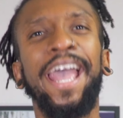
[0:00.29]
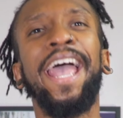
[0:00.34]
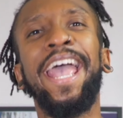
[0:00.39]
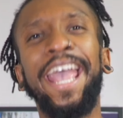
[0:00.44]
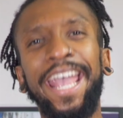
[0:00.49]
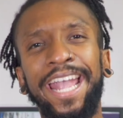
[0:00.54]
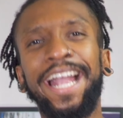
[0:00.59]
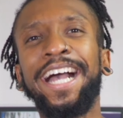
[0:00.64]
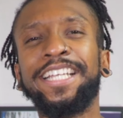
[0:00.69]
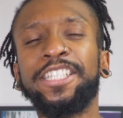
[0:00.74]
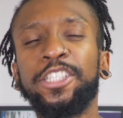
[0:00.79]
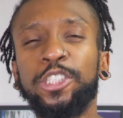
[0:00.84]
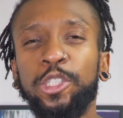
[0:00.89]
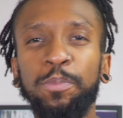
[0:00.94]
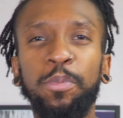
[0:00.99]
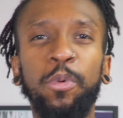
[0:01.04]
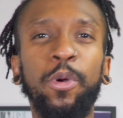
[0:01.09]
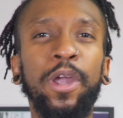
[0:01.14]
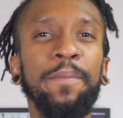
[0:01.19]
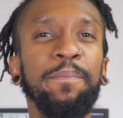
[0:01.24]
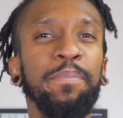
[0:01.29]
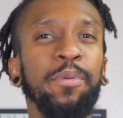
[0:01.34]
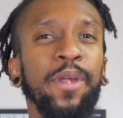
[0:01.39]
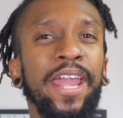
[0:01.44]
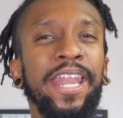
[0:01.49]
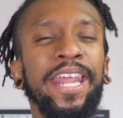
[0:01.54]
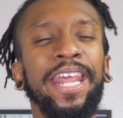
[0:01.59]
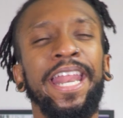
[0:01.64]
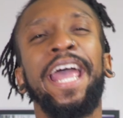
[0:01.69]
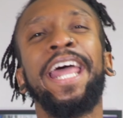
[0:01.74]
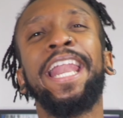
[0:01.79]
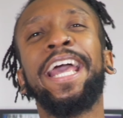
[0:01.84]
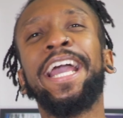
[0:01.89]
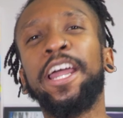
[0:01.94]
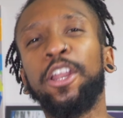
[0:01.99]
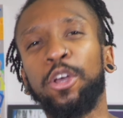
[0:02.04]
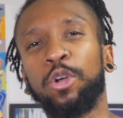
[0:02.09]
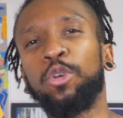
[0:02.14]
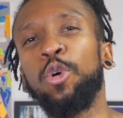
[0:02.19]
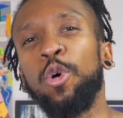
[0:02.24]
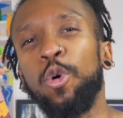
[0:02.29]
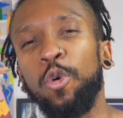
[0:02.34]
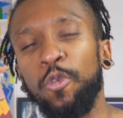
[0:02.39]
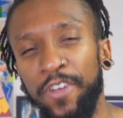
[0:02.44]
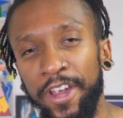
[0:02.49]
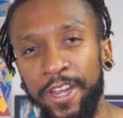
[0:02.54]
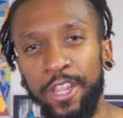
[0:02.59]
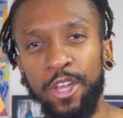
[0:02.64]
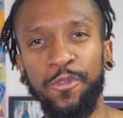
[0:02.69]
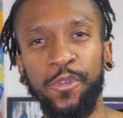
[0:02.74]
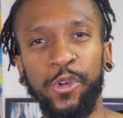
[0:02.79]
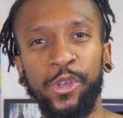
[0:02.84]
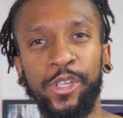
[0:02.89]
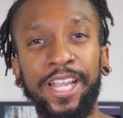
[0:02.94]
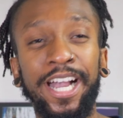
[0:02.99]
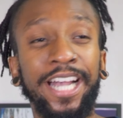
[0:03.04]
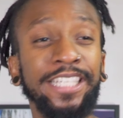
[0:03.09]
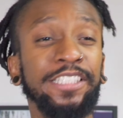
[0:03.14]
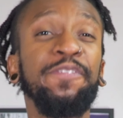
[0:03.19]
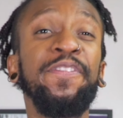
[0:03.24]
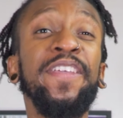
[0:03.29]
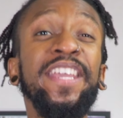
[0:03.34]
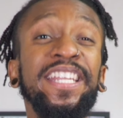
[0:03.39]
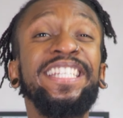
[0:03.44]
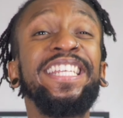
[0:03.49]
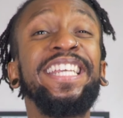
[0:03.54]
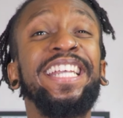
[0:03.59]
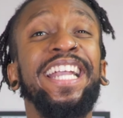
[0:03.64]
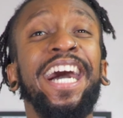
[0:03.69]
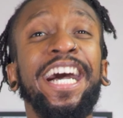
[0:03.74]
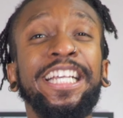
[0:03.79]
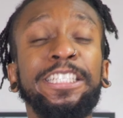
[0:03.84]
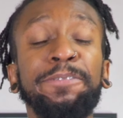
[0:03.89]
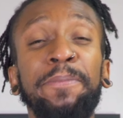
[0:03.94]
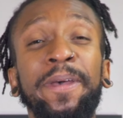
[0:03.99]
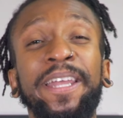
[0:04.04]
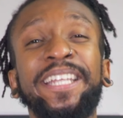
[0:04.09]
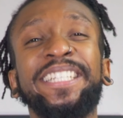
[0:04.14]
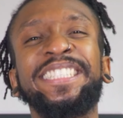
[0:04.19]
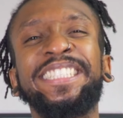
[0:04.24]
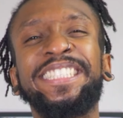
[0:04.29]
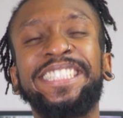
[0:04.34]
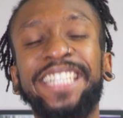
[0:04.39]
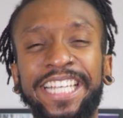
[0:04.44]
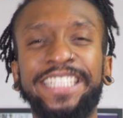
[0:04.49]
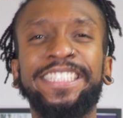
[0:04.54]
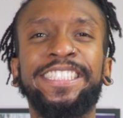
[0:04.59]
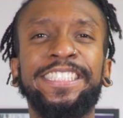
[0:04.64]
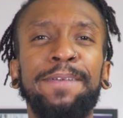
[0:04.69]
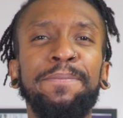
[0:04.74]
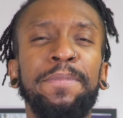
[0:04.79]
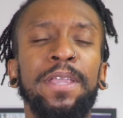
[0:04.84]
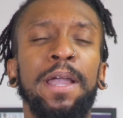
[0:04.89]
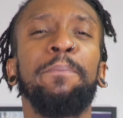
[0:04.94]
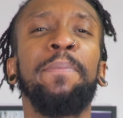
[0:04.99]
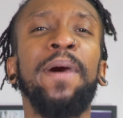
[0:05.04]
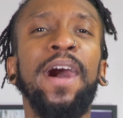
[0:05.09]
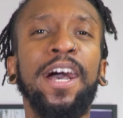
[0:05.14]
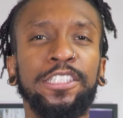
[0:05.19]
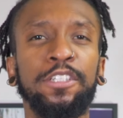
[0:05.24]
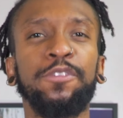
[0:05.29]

Hey guys, it's your boy Brandon, and I got a cool video for you guys. VT Cosmetics just sent me a box